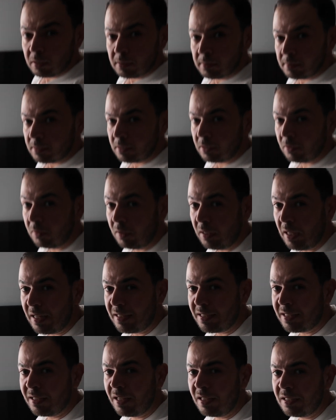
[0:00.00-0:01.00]
So
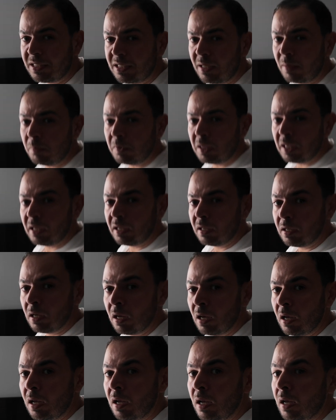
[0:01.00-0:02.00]
that's not something
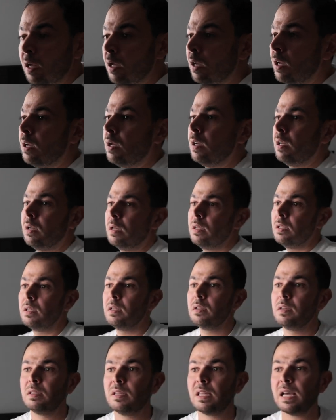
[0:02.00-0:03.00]

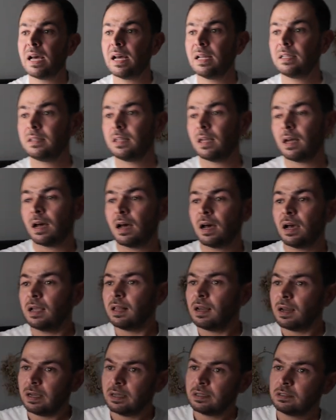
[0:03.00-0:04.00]
that I
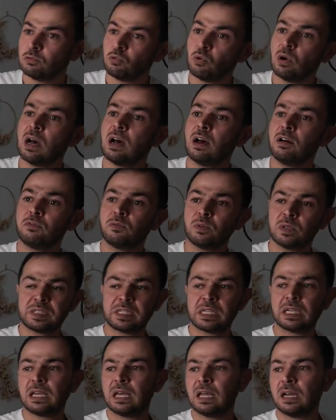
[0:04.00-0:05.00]
like to have.
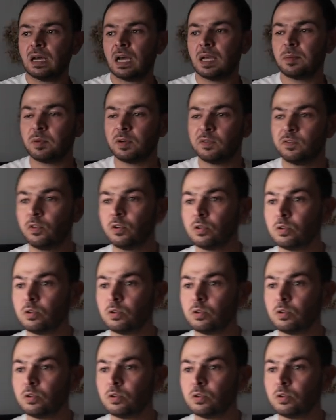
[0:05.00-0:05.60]
Once again, I prefer